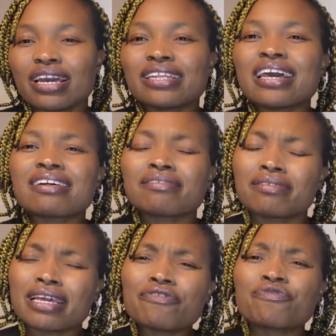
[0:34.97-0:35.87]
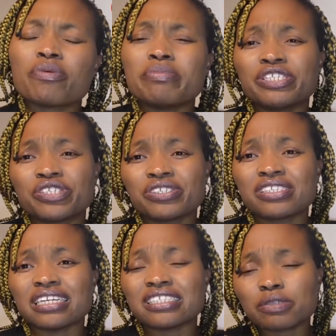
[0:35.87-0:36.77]
there are informations
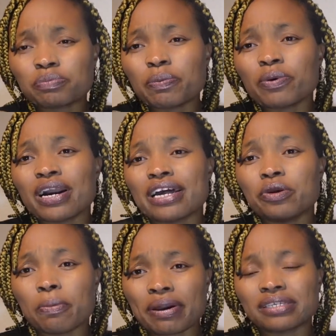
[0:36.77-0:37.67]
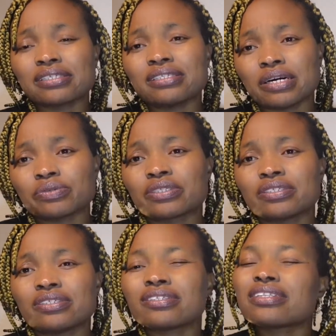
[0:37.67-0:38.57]
that these people are not passing out.
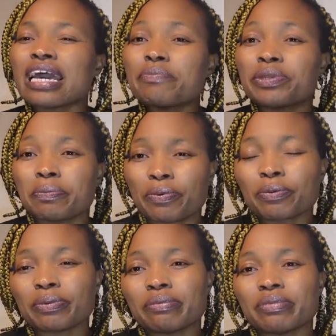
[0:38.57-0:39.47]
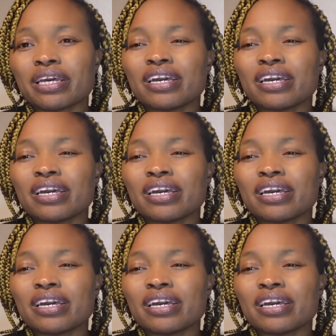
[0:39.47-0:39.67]
That might be the problem.